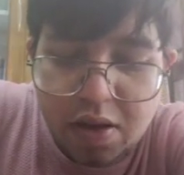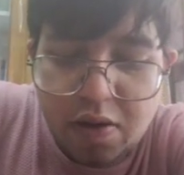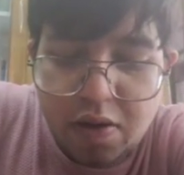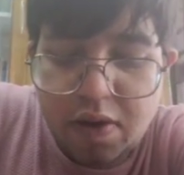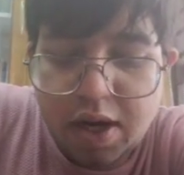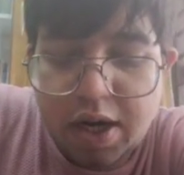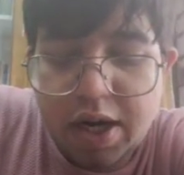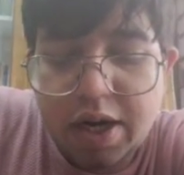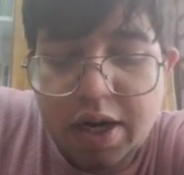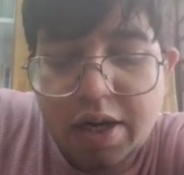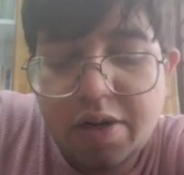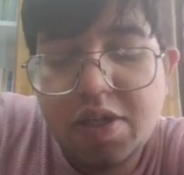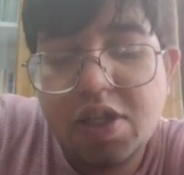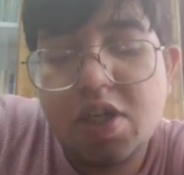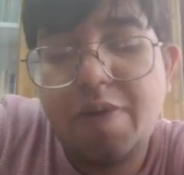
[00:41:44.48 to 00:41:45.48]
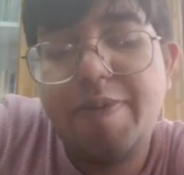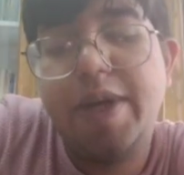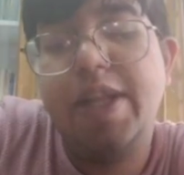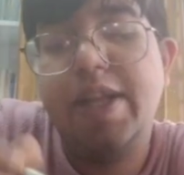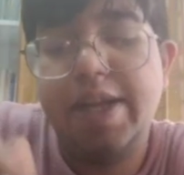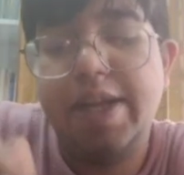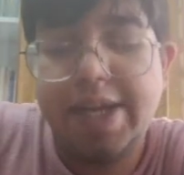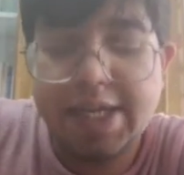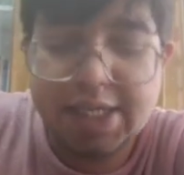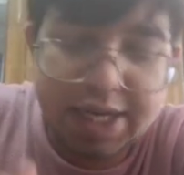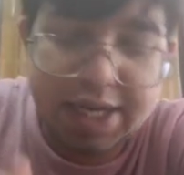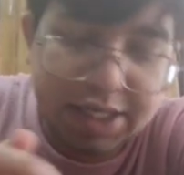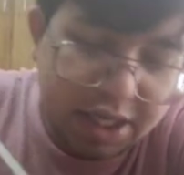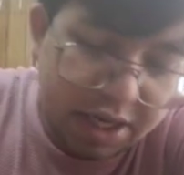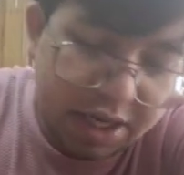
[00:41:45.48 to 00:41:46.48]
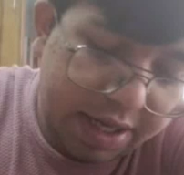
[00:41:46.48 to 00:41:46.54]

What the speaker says: We'll continue this topic in the next lecture, and the